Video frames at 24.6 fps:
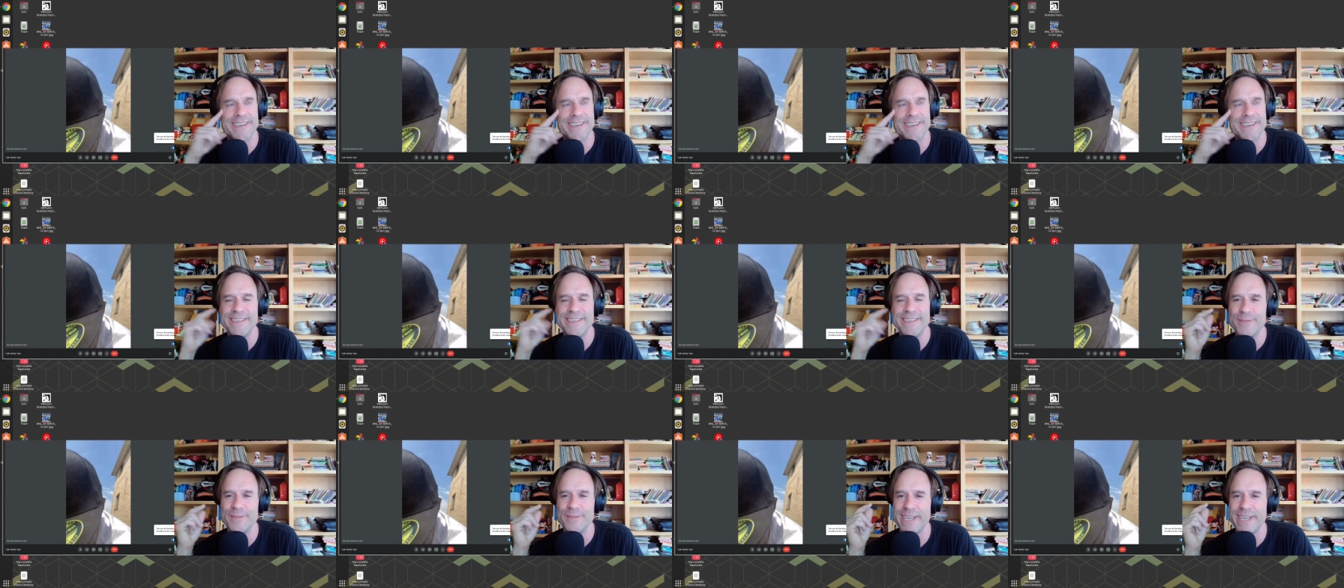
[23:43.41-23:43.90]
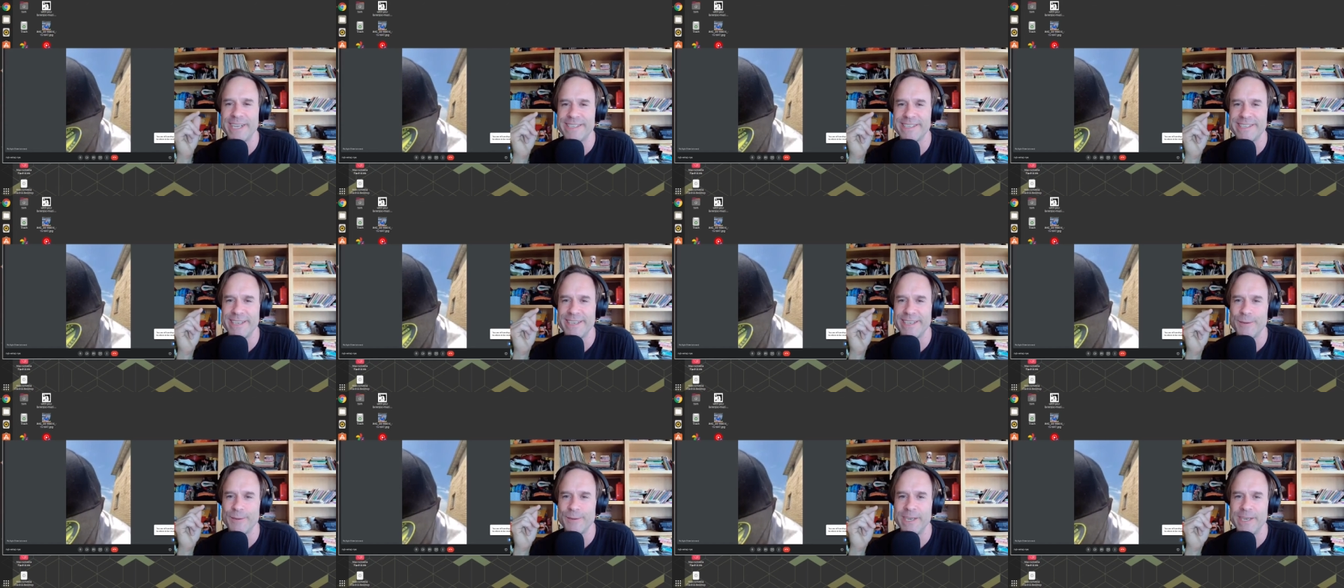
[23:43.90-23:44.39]
I never got
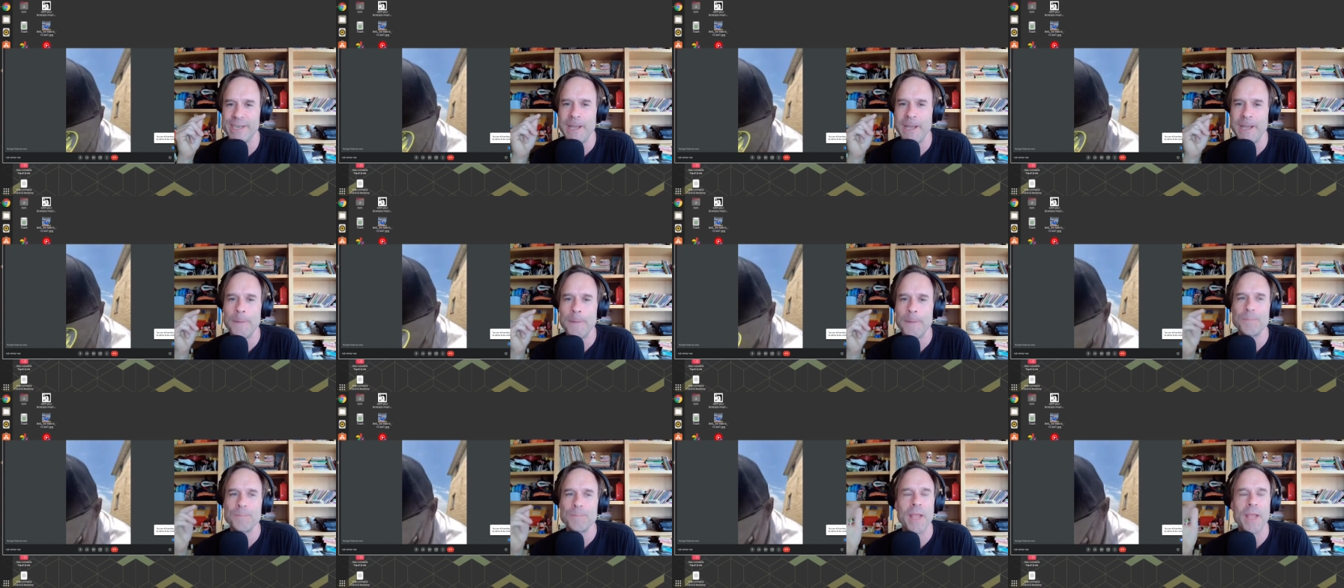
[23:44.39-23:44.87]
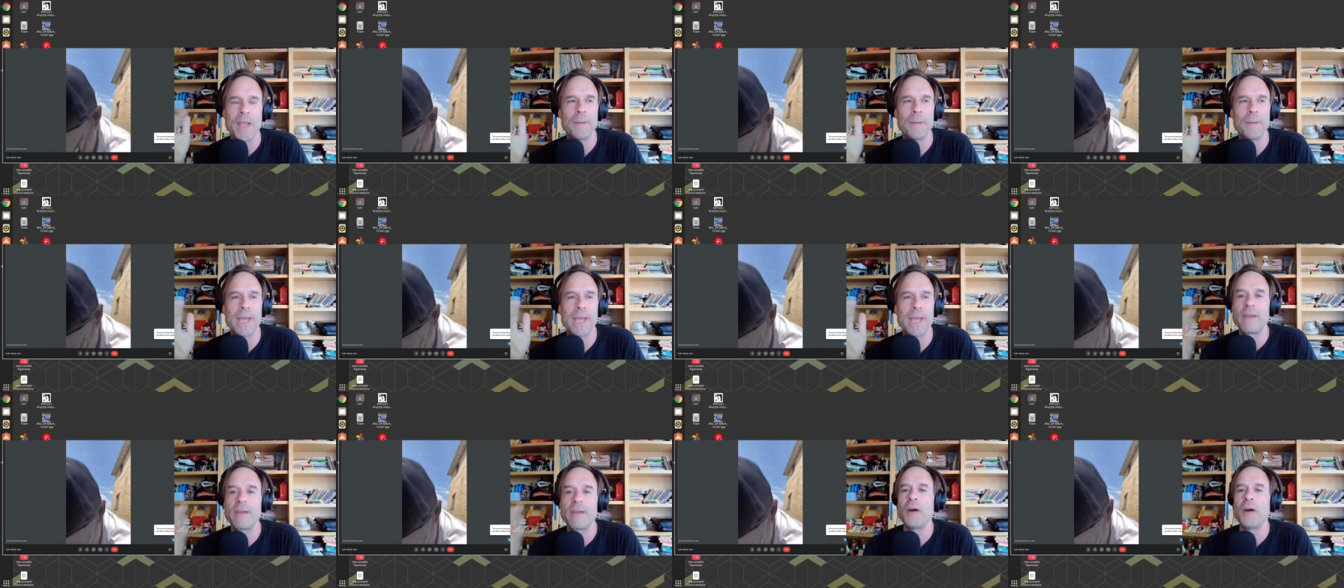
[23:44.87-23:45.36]
to get one.
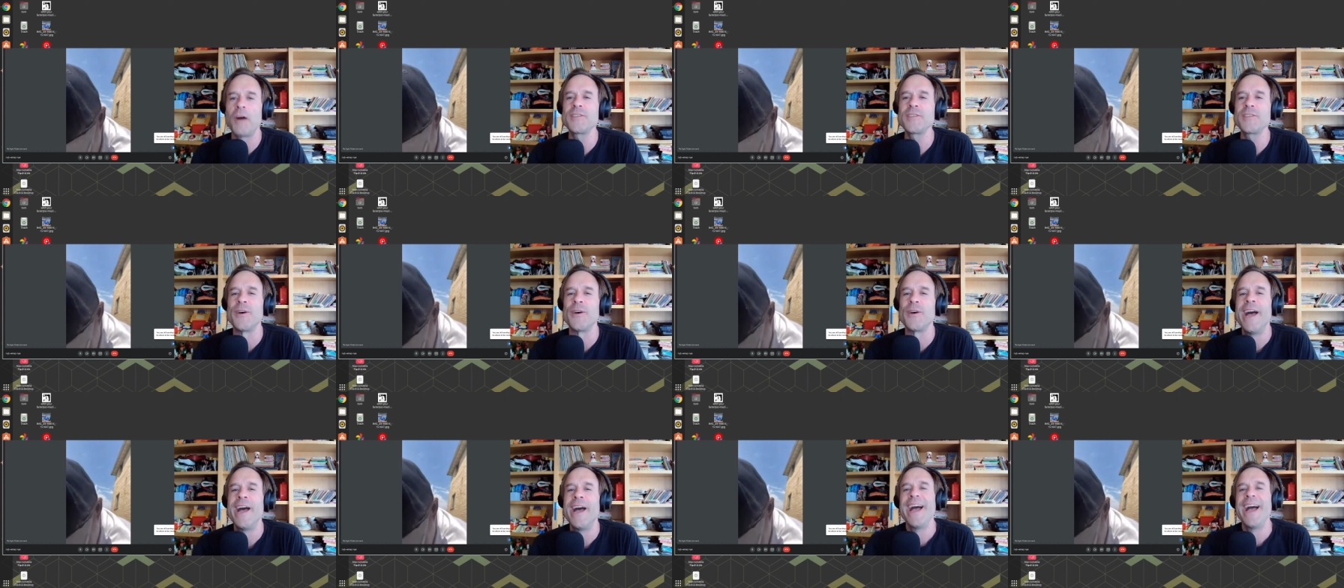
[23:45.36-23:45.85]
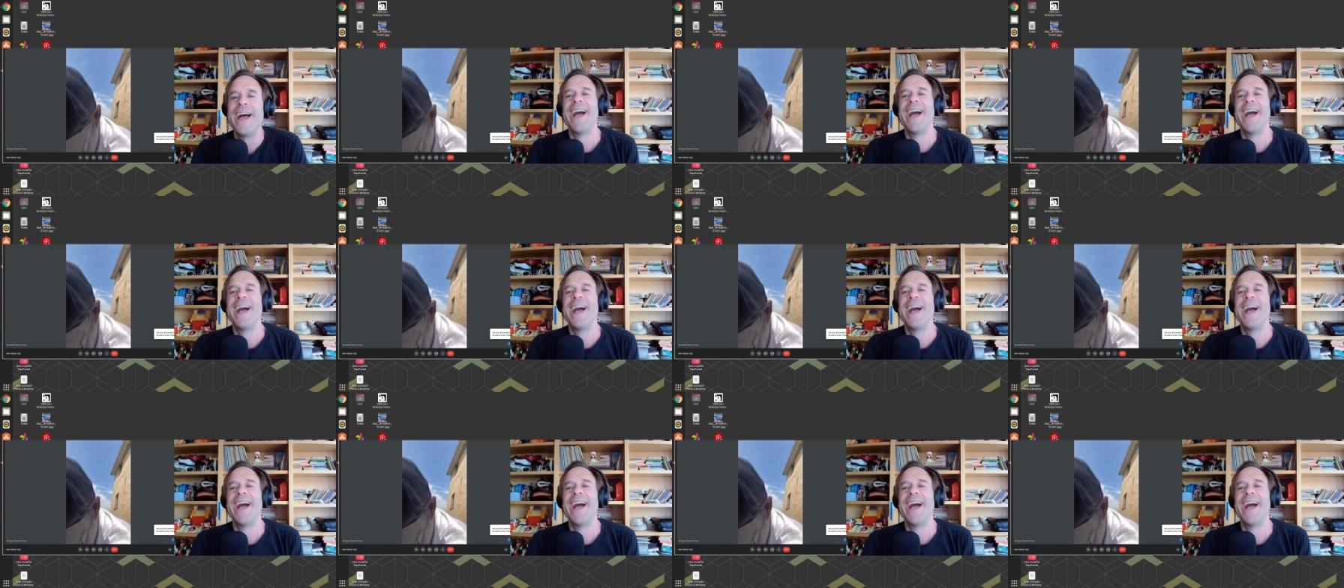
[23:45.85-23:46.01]
Um, and also.